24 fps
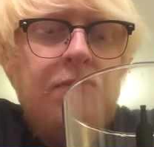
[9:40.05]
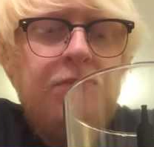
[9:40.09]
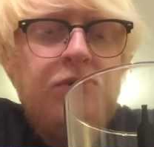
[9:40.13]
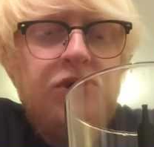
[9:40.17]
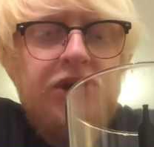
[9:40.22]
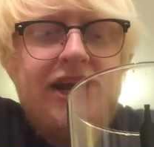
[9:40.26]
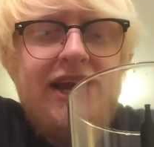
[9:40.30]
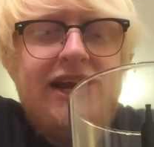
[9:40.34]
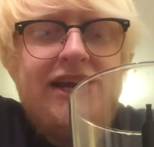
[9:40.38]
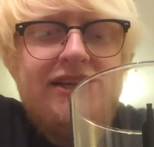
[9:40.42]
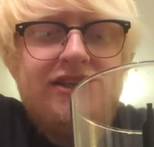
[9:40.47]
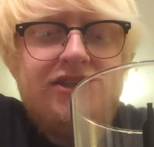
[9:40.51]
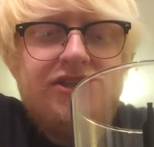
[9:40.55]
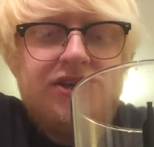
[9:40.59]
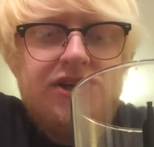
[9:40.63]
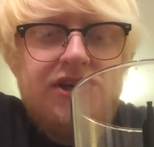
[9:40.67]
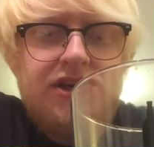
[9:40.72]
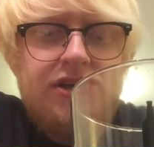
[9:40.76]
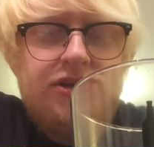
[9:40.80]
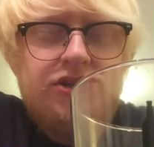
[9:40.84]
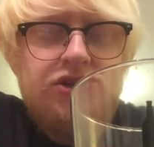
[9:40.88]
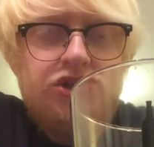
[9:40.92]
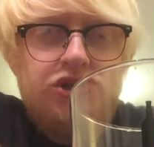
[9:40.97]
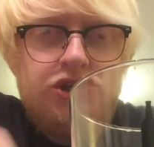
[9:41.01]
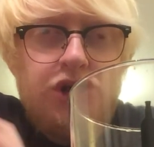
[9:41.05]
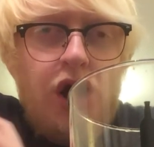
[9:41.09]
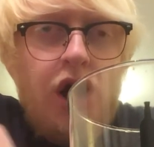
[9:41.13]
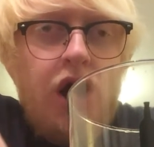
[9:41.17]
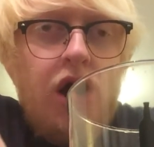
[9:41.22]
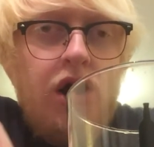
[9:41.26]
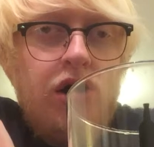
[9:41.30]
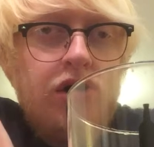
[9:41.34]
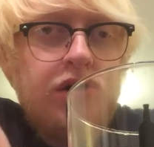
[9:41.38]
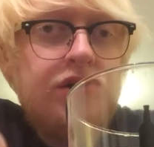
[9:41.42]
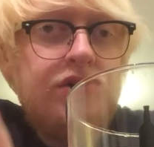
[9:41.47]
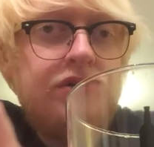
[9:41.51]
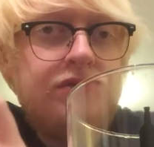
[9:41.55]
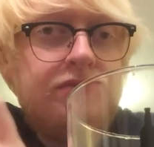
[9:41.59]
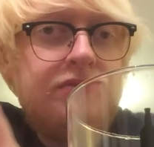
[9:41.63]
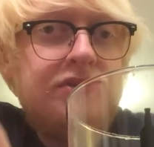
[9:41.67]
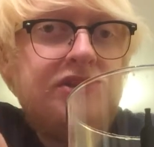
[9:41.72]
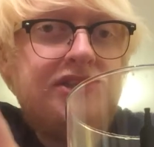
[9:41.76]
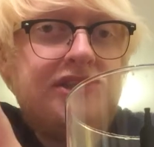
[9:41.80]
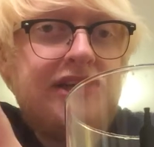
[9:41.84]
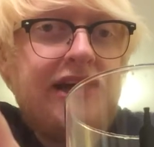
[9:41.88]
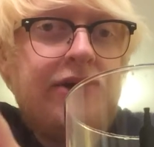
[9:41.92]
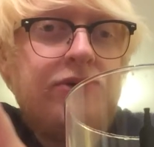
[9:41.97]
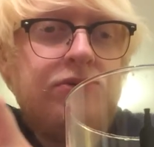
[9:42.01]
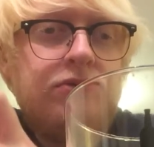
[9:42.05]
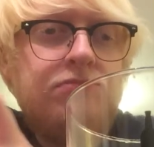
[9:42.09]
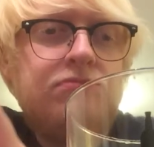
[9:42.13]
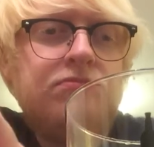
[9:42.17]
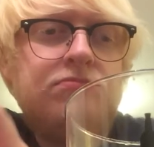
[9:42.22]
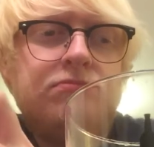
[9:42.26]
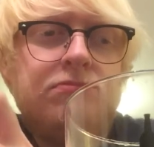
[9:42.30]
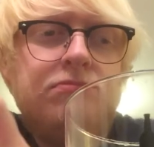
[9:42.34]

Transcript: But it is a dark stout,